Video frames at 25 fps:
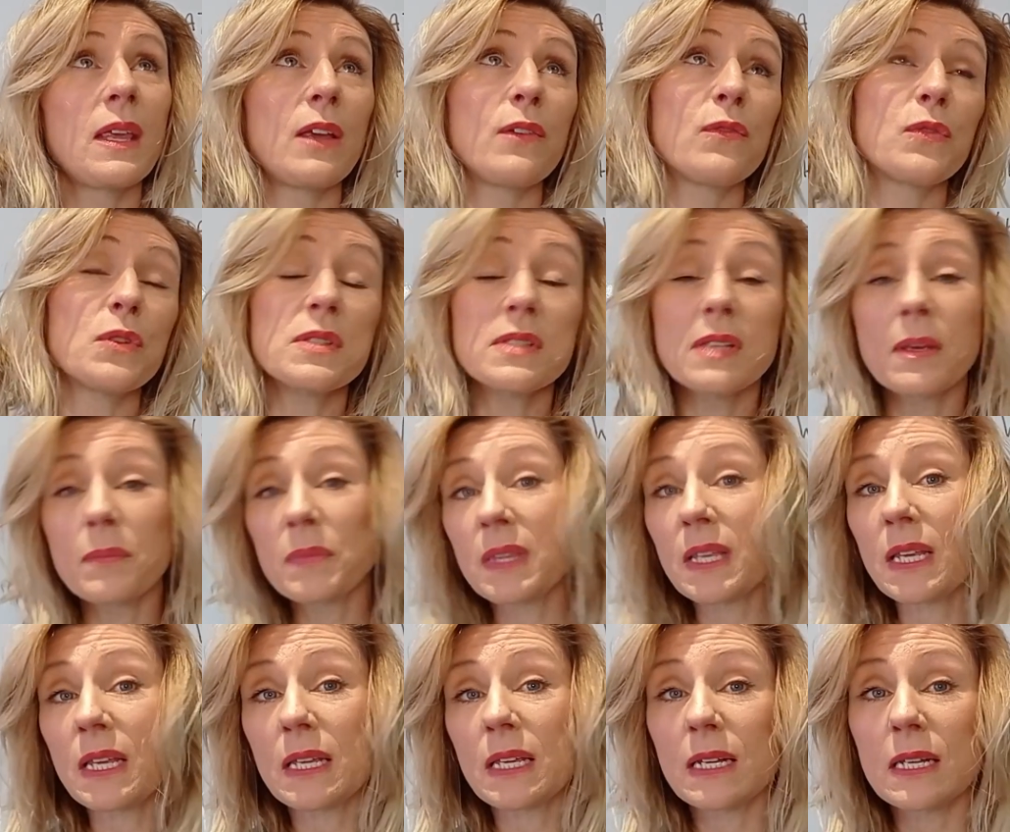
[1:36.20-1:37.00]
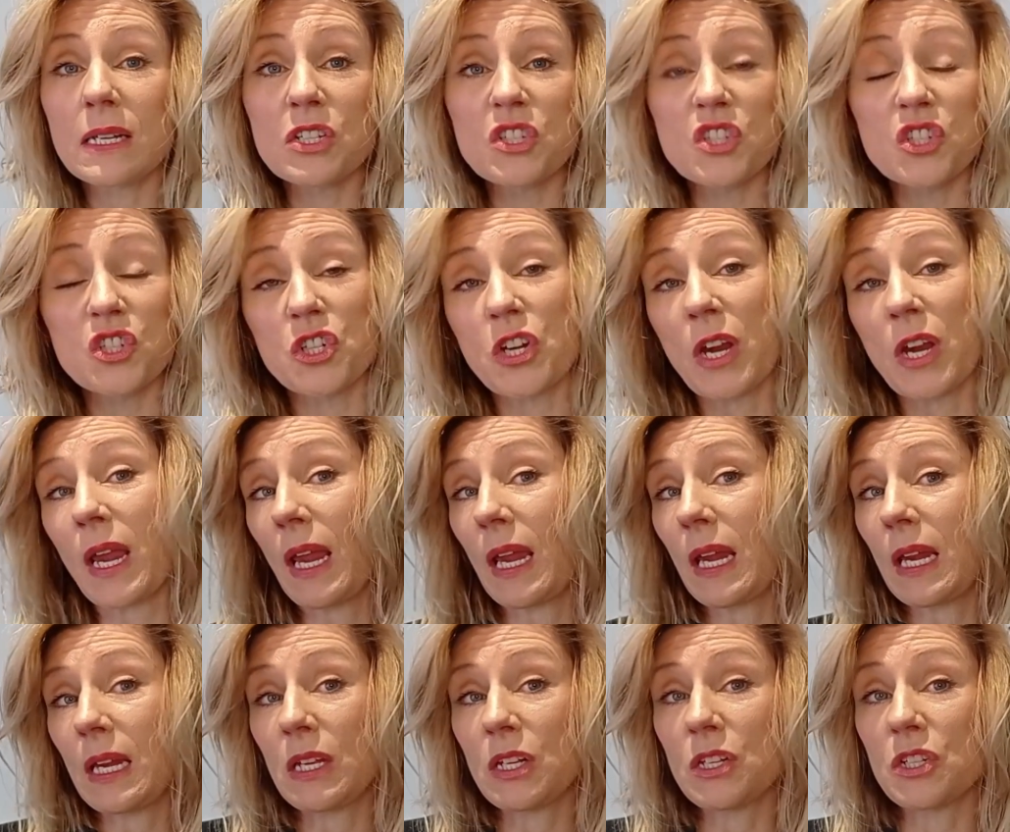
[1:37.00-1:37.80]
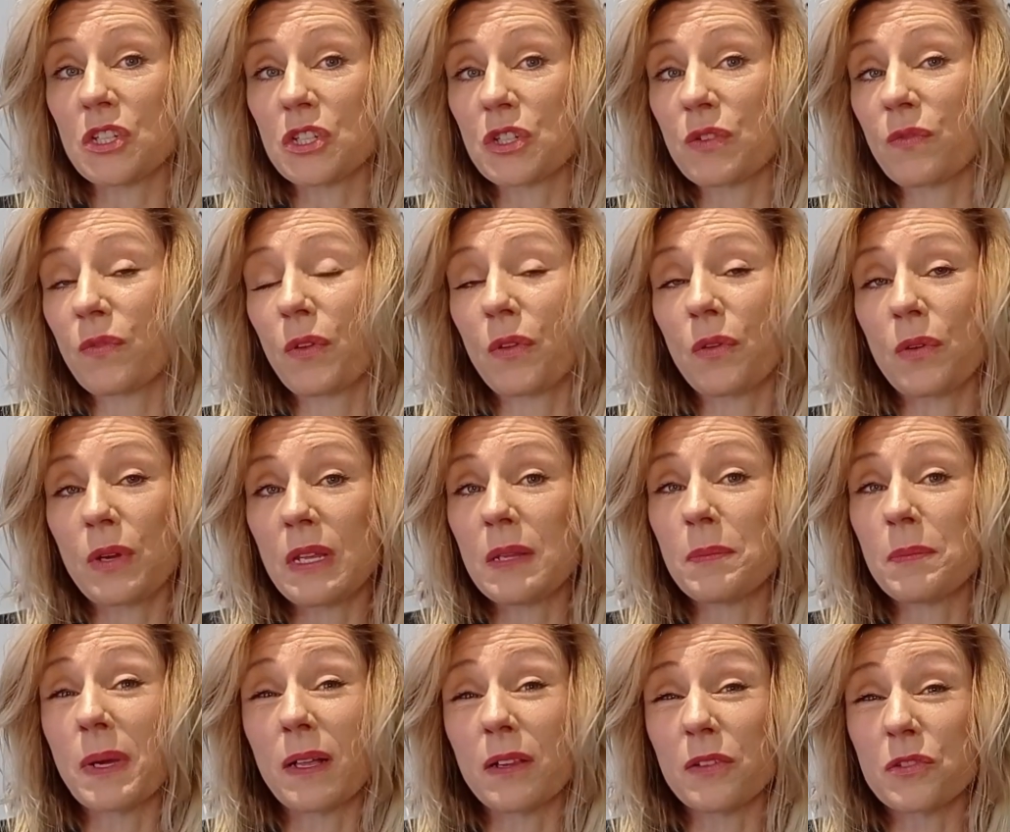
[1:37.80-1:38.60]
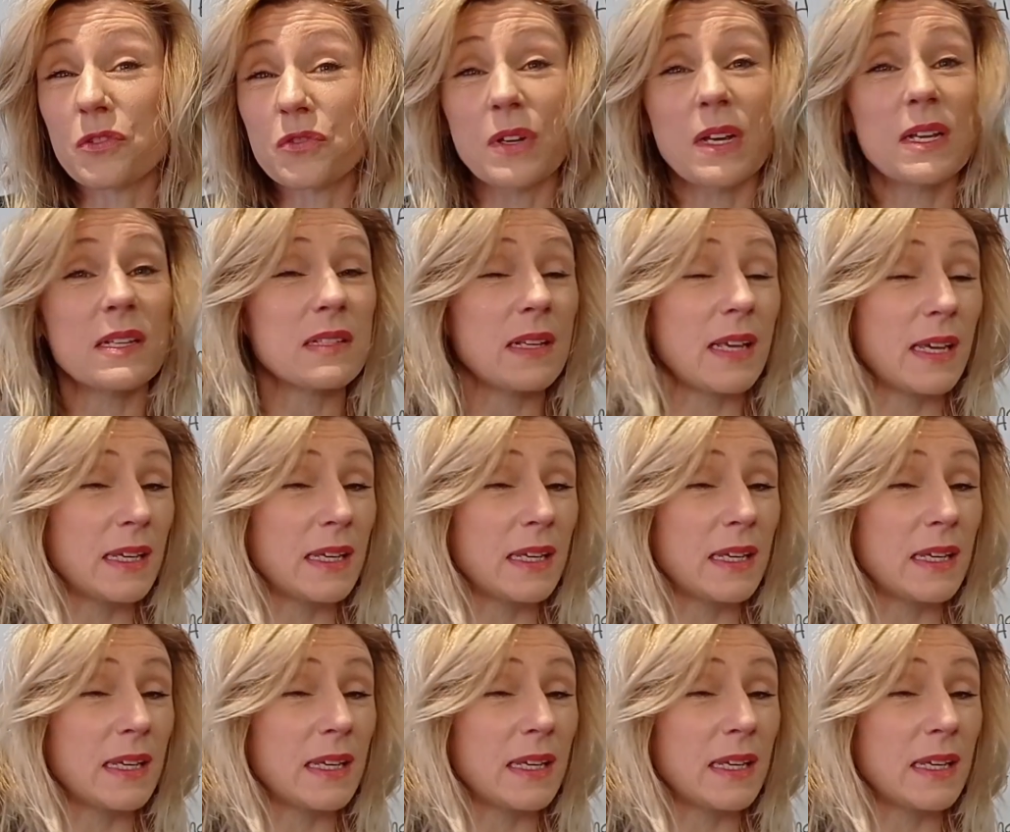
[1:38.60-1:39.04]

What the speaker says: for something in exchange for their email address,